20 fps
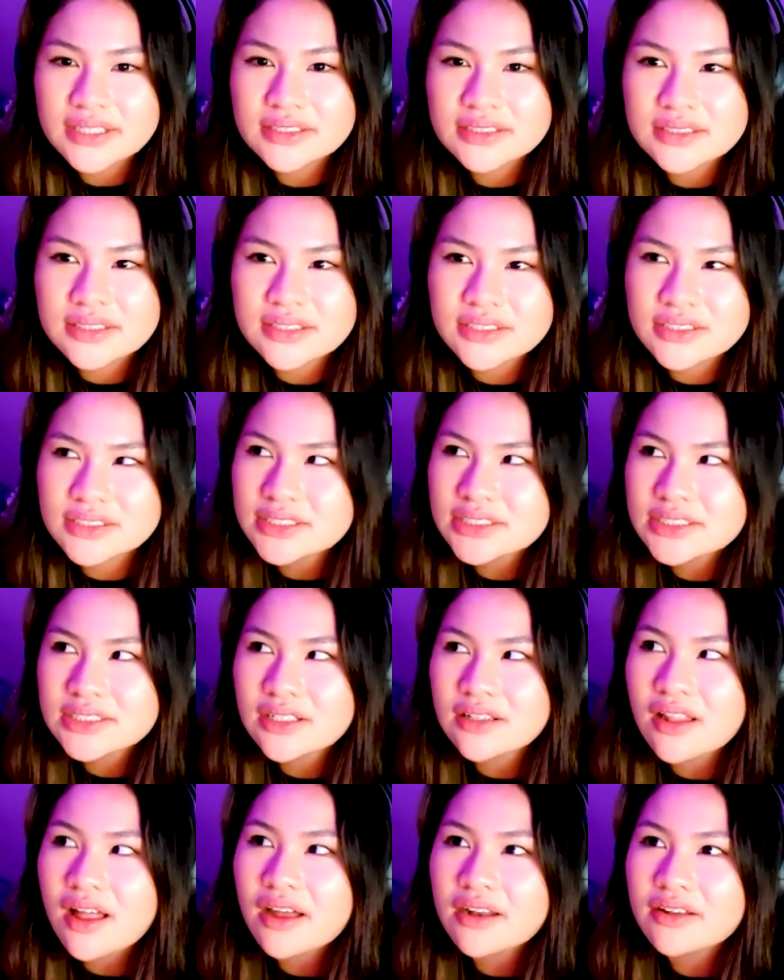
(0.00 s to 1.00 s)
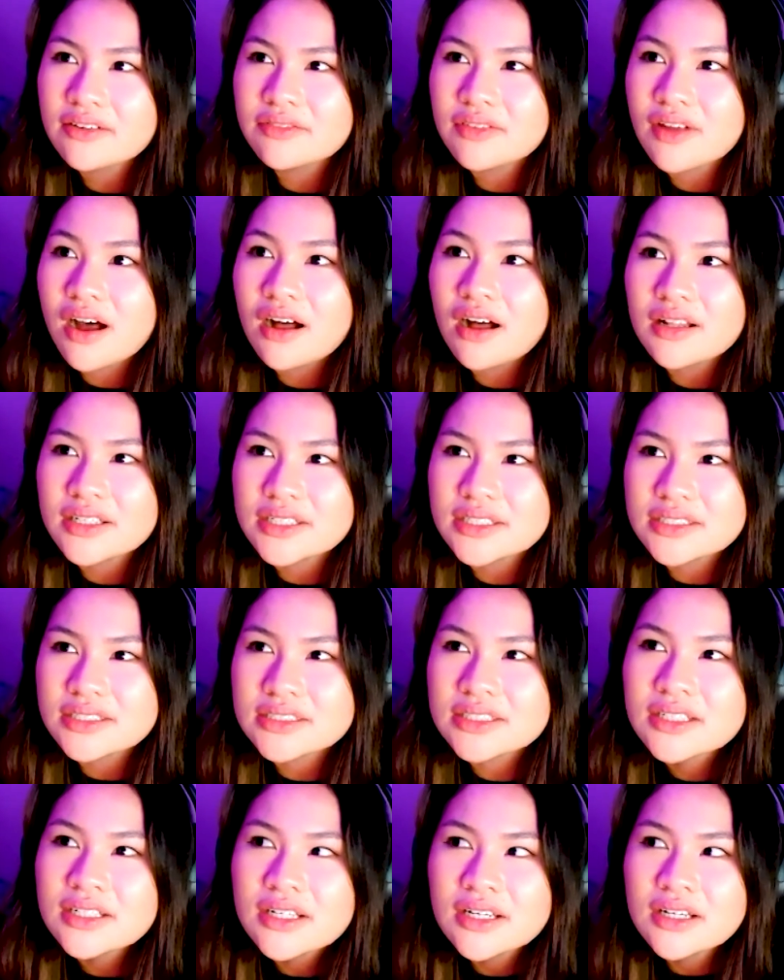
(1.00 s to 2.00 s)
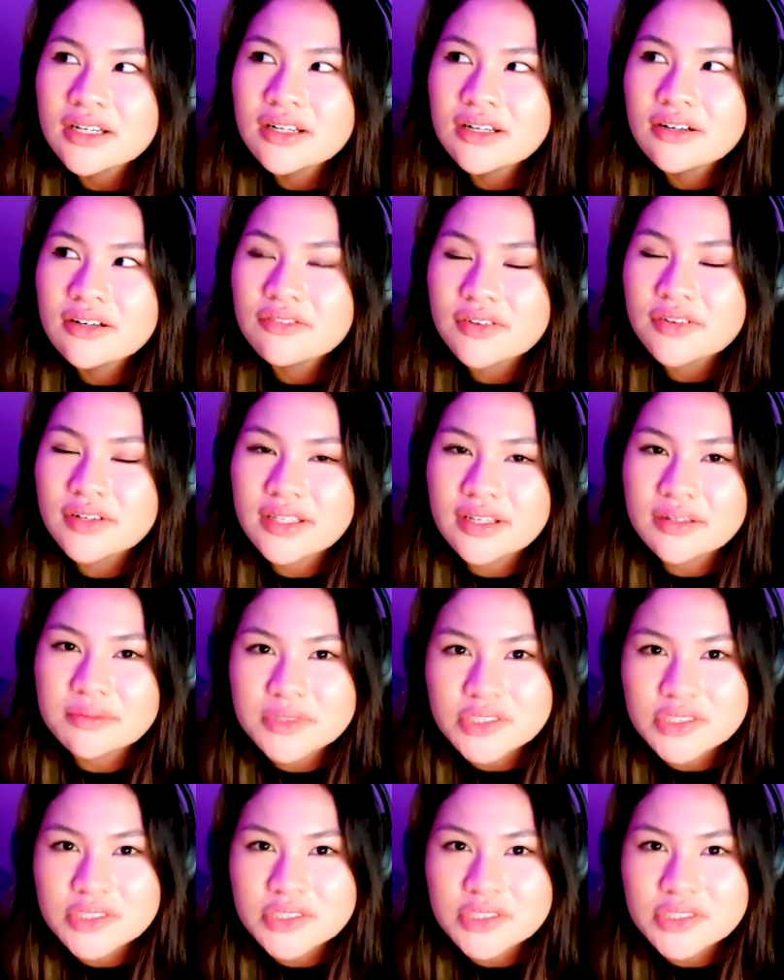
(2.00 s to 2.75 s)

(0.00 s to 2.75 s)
there's just a lot of knowledge for them to